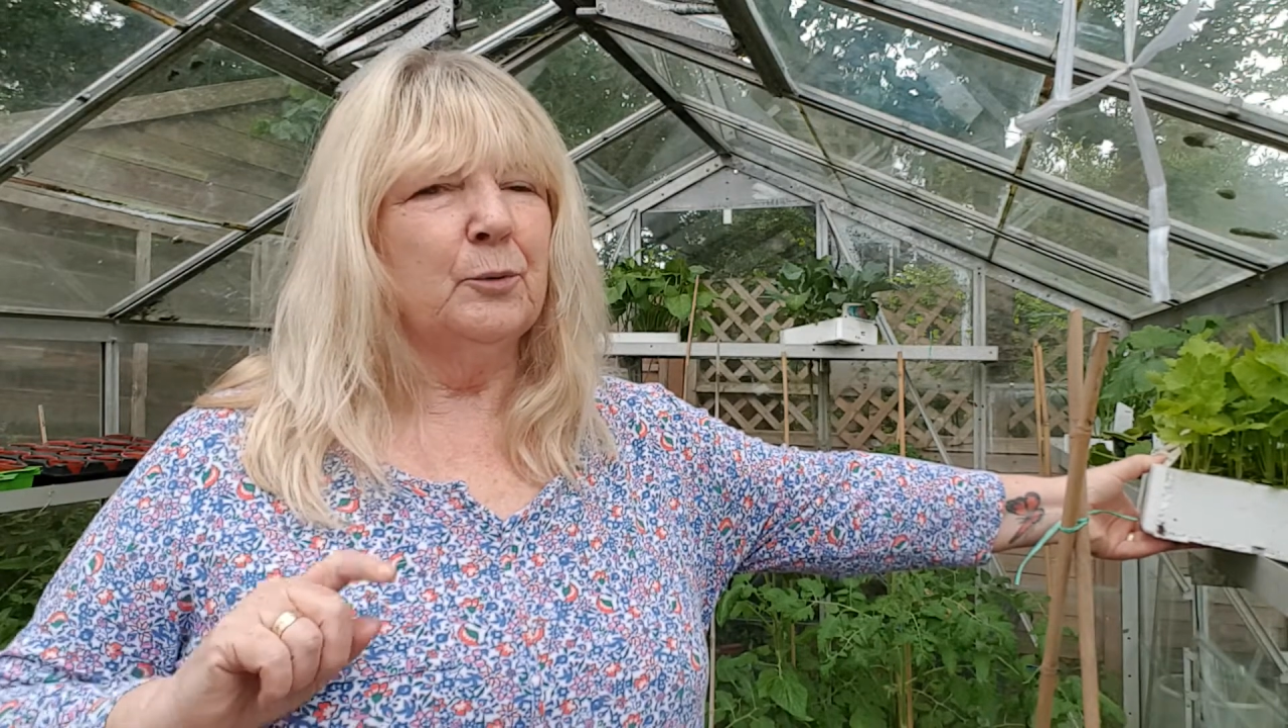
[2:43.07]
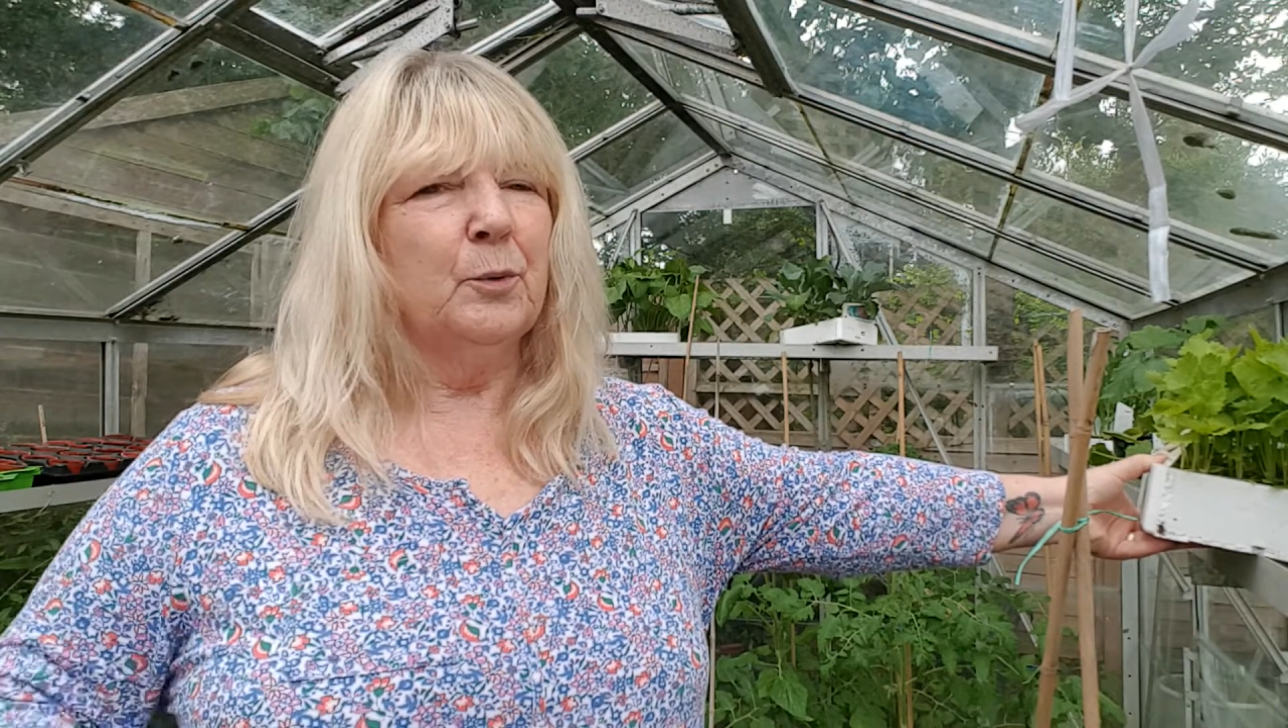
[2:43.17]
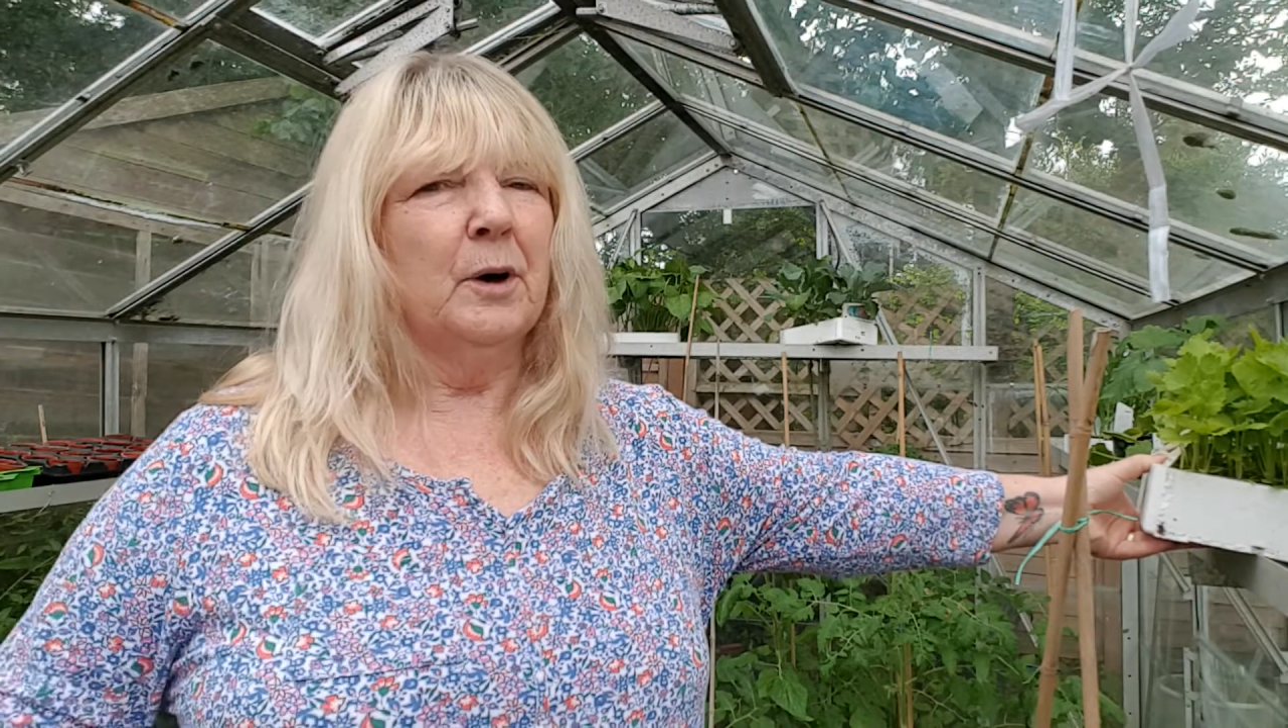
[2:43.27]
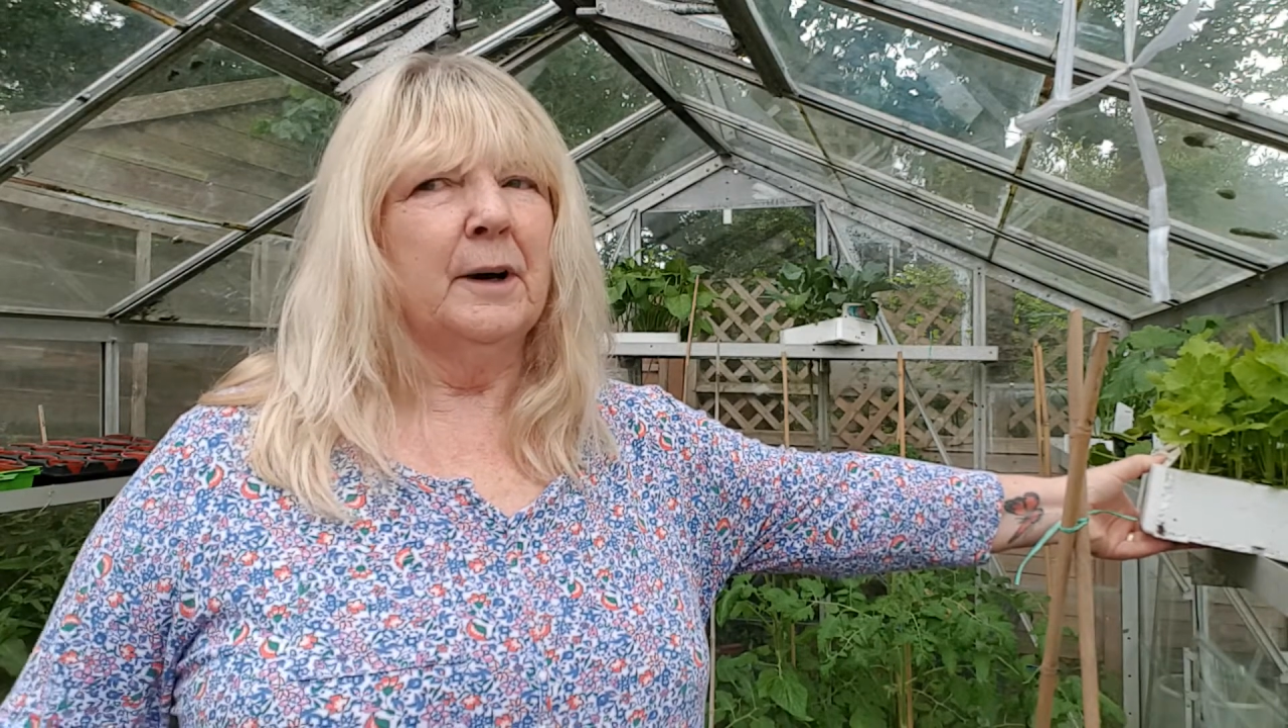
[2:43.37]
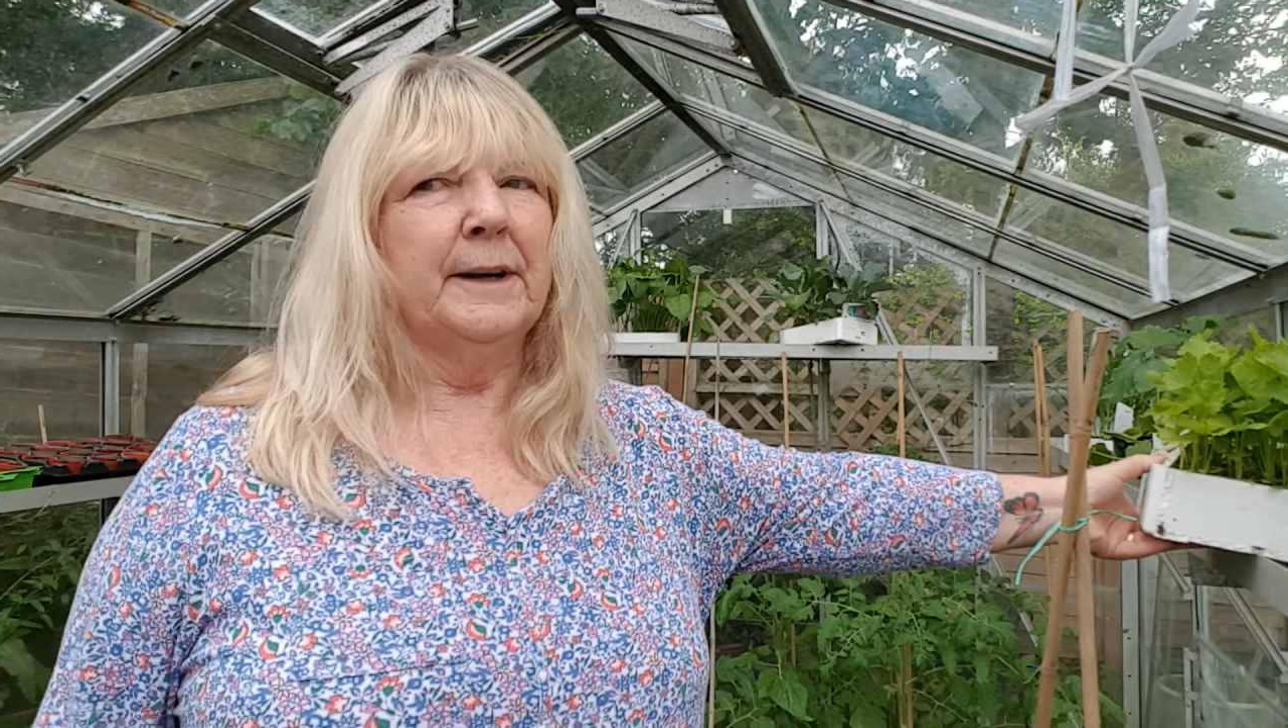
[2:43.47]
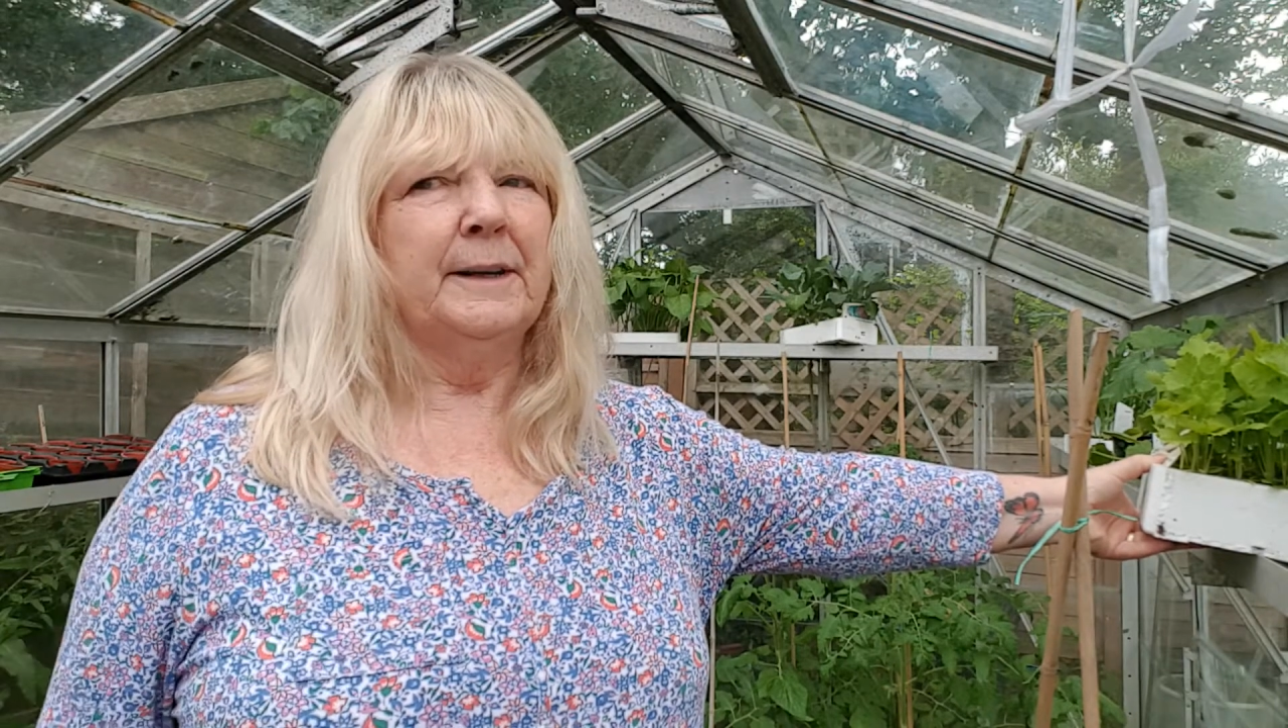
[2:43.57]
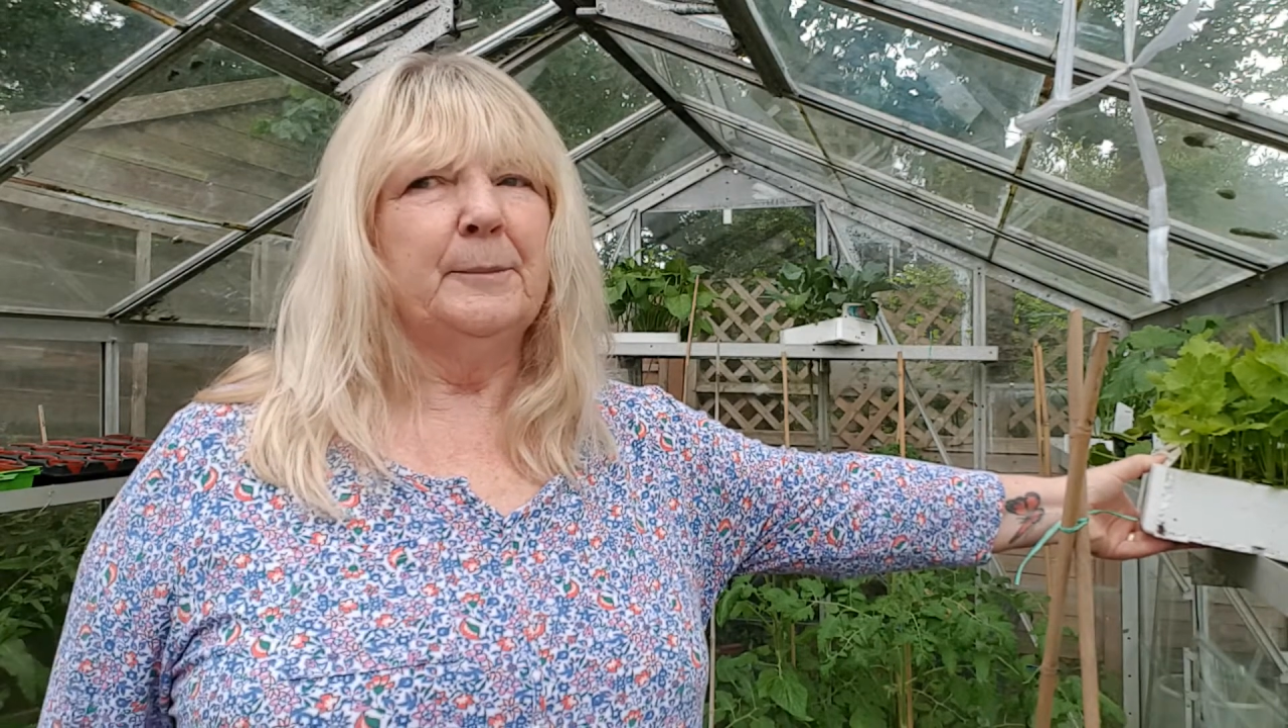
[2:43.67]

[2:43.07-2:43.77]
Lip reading: why in